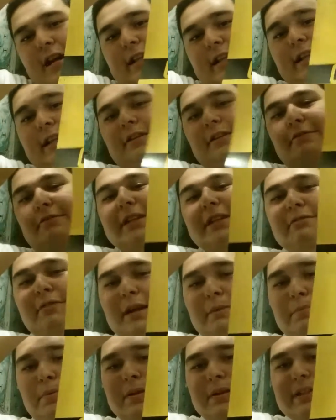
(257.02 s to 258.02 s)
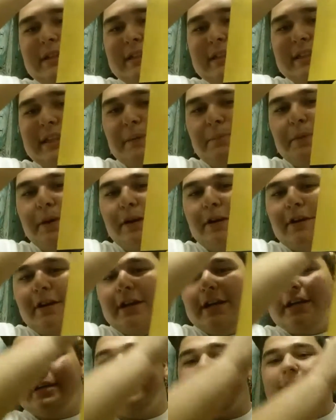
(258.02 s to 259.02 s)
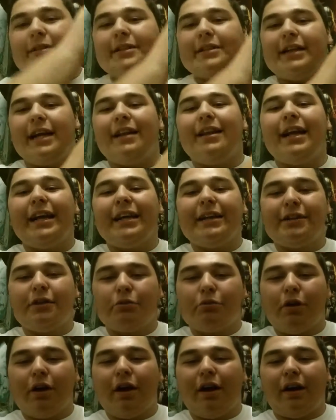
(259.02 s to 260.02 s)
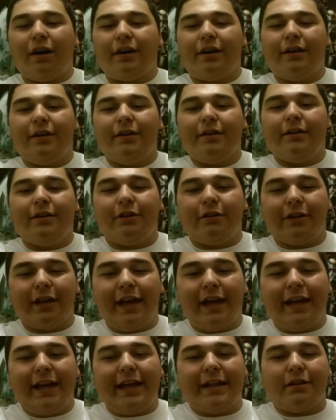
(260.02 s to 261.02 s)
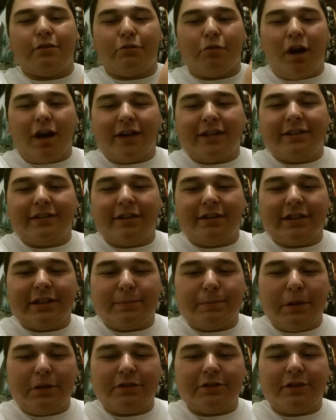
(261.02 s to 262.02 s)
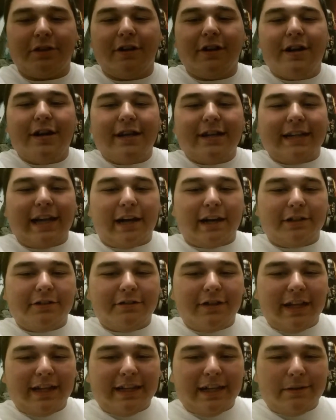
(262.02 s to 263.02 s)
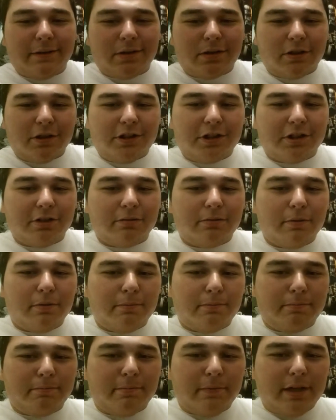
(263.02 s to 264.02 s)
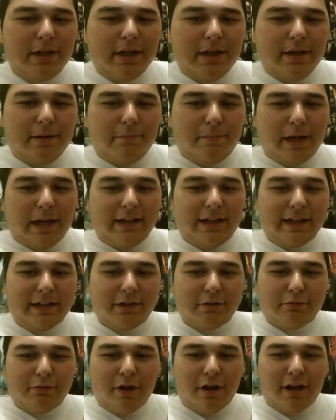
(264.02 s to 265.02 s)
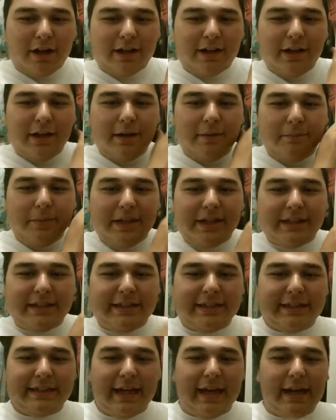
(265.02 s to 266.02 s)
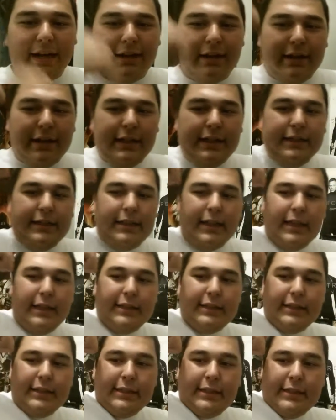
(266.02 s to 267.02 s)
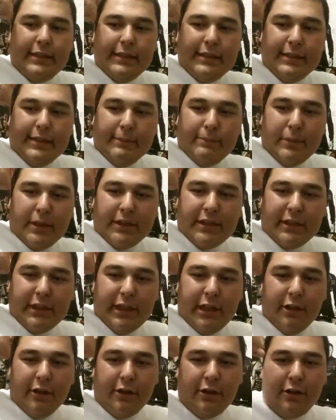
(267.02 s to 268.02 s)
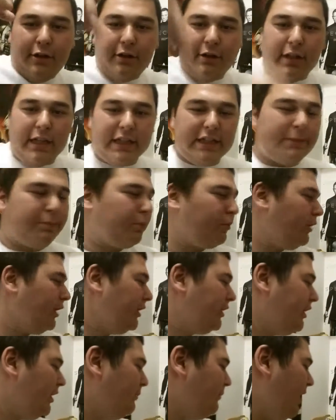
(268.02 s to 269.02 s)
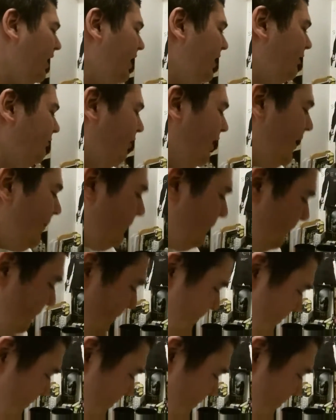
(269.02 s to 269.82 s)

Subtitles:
And now the reason why I'm putting this up here is because I like The Rock, okay? And The Rock is on this poster. Now, I do like Kevin Hart too, but I like The Rock because he's the muscular inspiration. But anyway,